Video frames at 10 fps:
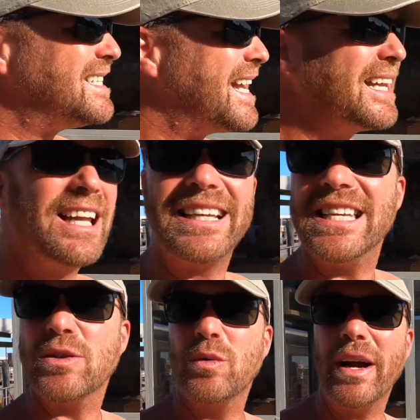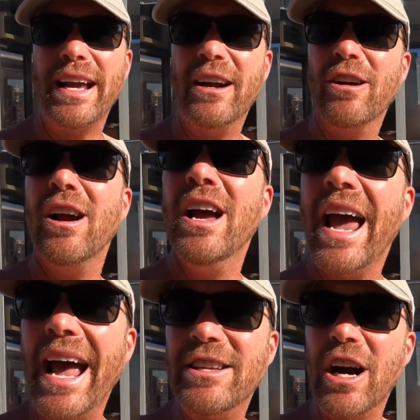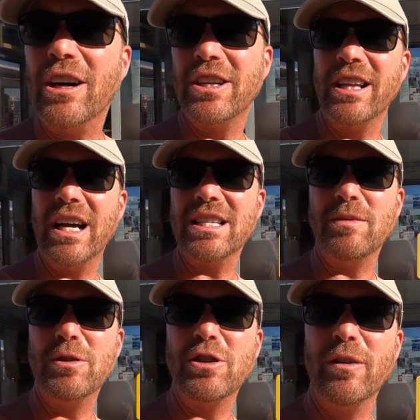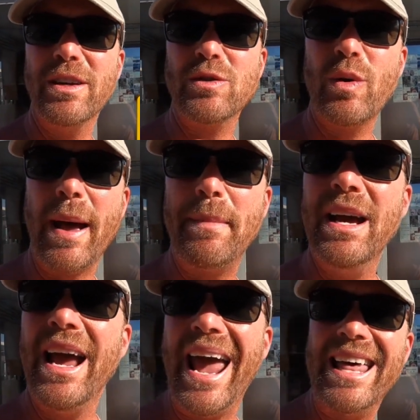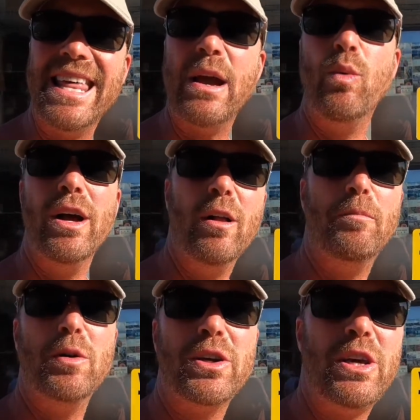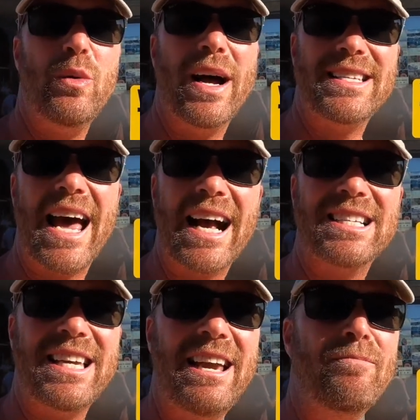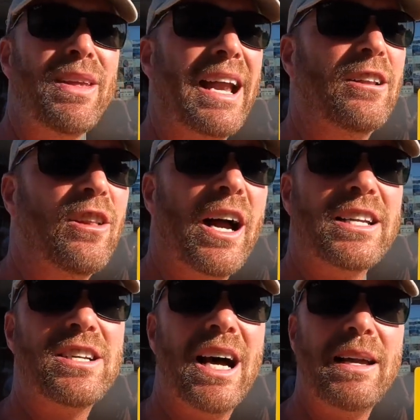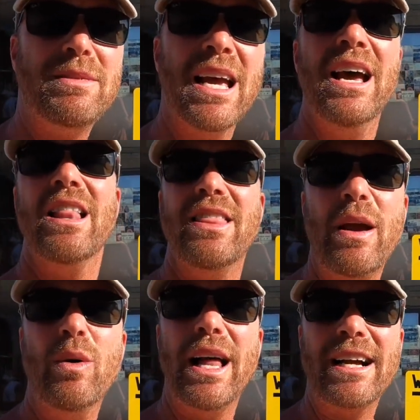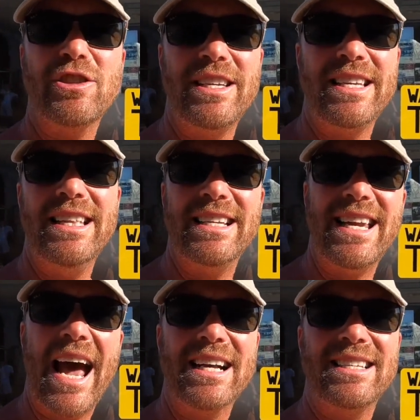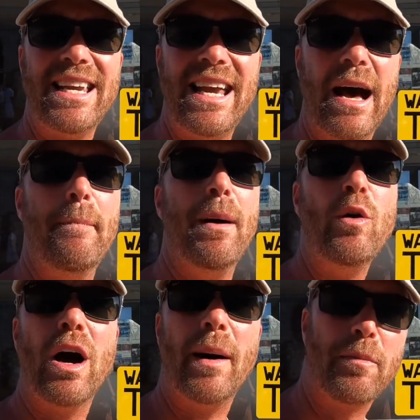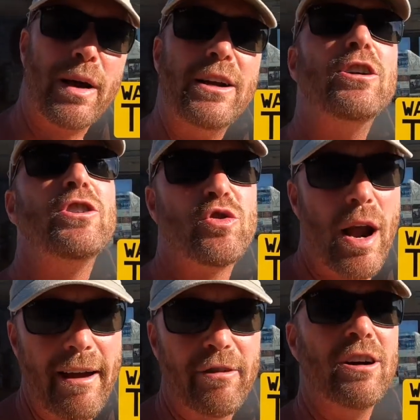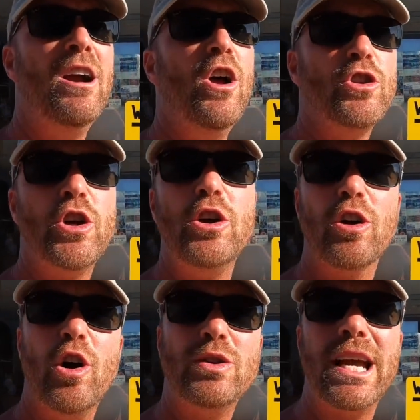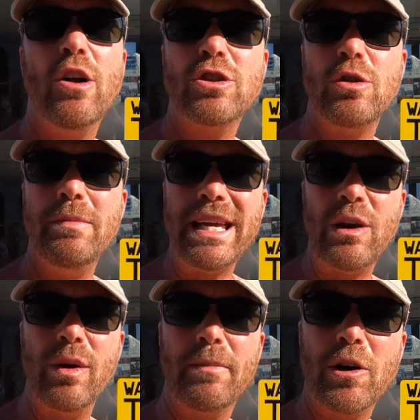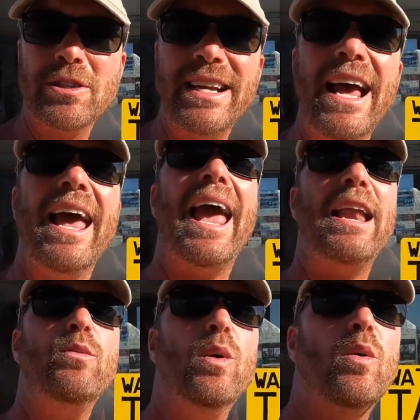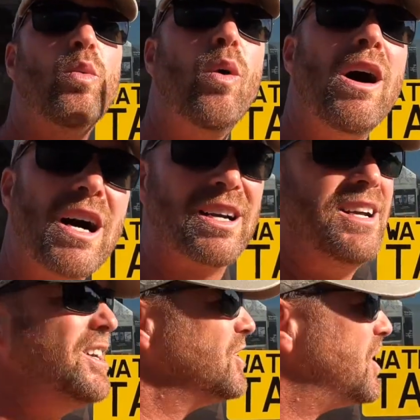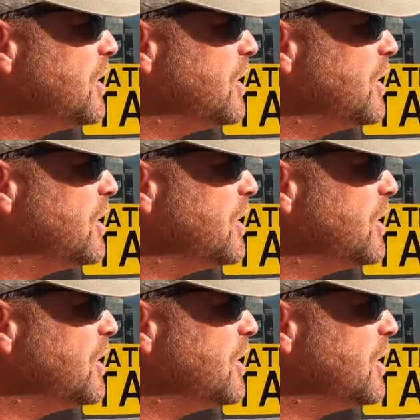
stand like this one right here and talk to the customer service rep, and they will book you a taxi. And a lot of times they will actually send a taxi boat operator, driver, to your hotel to meet you in person, and you will walk to